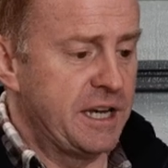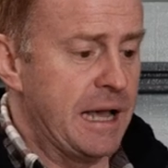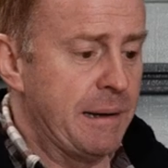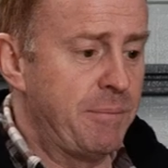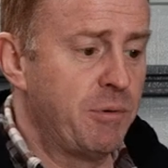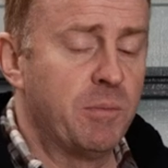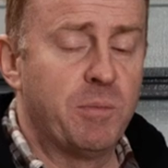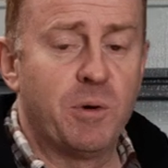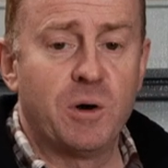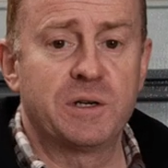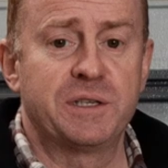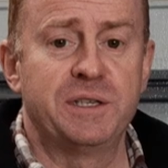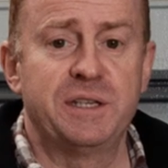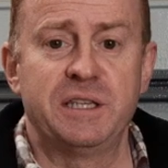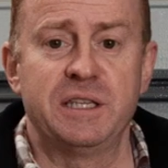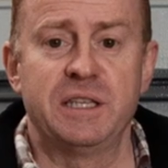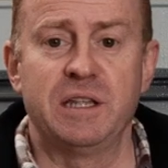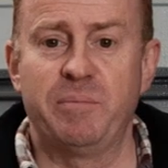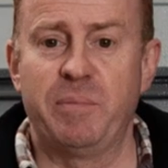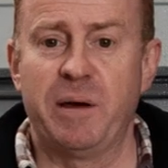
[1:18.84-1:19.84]
apple
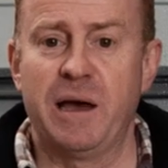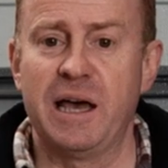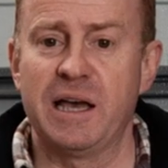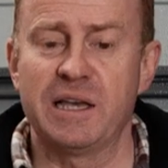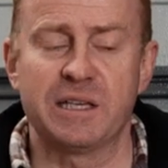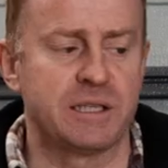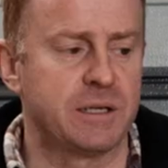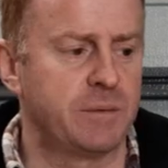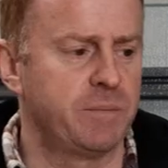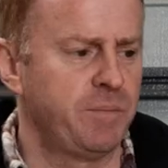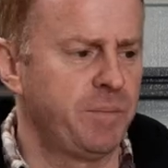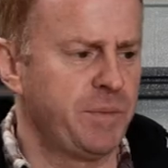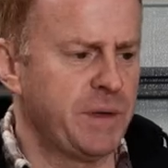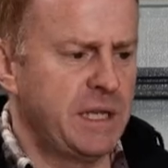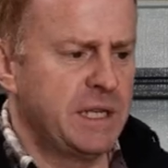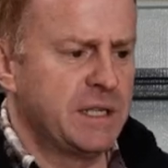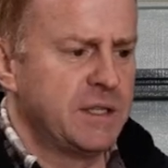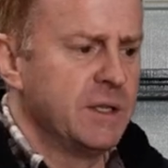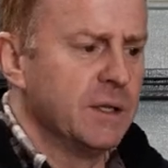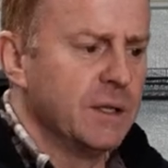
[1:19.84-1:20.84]
boxes in the past
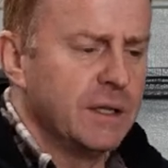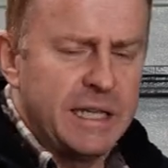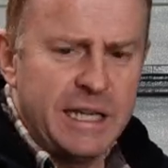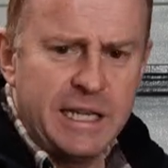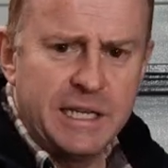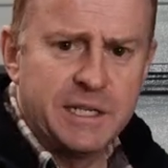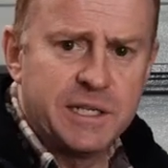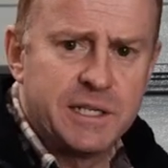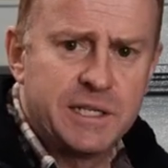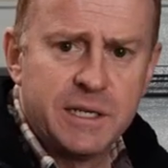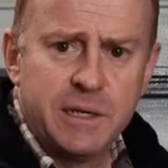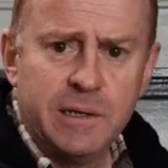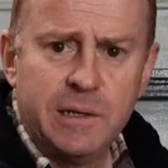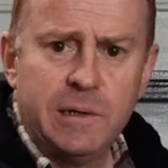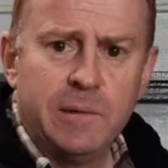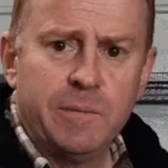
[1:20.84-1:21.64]
is the lids.